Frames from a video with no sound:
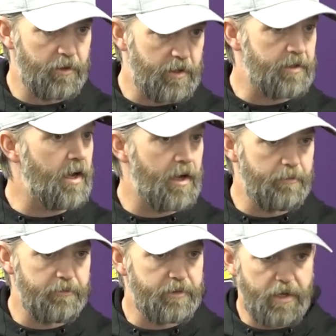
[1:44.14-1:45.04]
with the
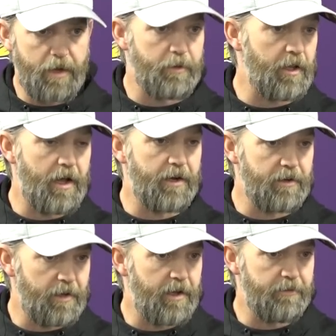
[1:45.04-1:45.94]
time
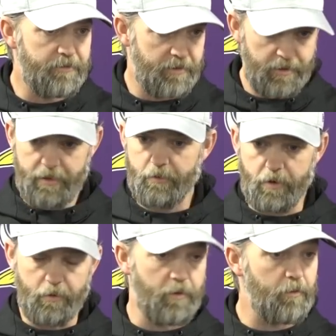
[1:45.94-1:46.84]
allotted left
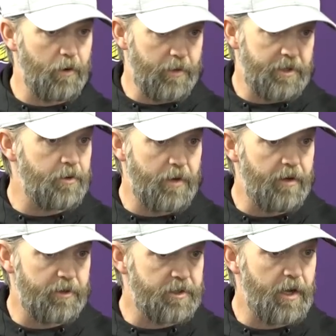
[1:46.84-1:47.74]
where we do
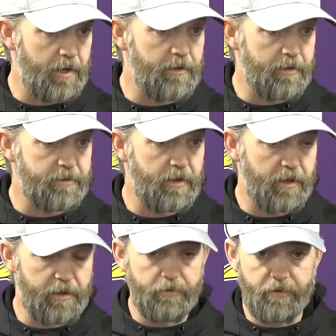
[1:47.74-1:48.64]
have a shot at this
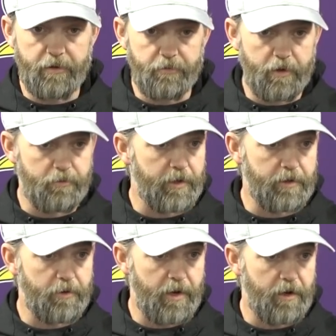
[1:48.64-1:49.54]
thing if we
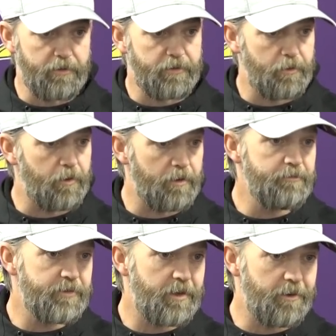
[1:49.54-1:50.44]
can go down and score.
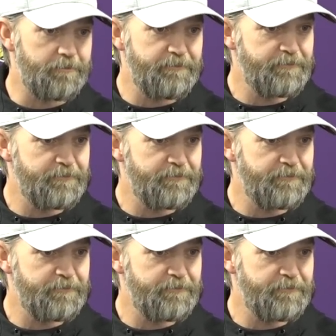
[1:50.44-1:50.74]
So,